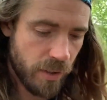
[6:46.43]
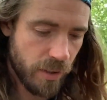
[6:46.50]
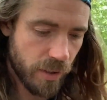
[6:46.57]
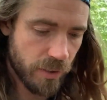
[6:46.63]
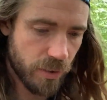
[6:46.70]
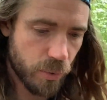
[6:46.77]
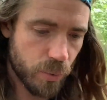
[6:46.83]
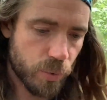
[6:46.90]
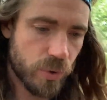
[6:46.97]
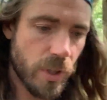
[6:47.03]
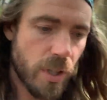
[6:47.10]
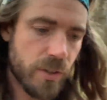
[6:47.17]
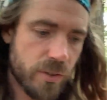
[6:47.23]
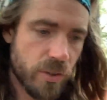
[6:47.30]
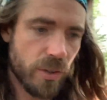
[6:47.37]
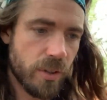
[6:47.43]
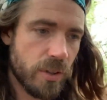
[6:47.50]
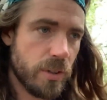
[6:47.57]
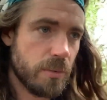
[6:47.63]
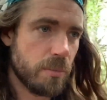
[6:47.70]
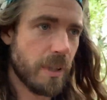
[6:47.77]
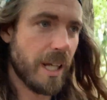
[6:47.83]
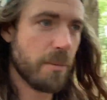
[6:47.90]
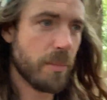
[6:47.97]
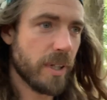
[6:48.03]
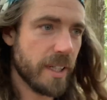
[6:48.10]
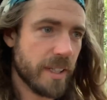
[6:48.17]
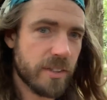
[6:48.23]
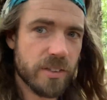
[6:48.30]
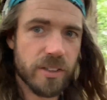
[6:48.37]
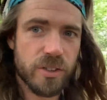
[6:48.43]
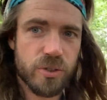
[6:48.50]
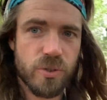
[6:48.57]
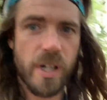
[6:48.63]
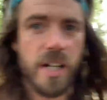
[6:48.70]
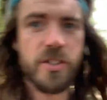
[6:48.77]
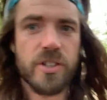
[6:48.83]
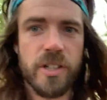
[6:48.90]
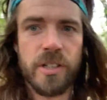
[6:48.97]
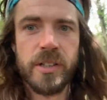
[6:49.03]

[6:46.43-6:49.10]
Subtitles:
do start to plan my exit strategy.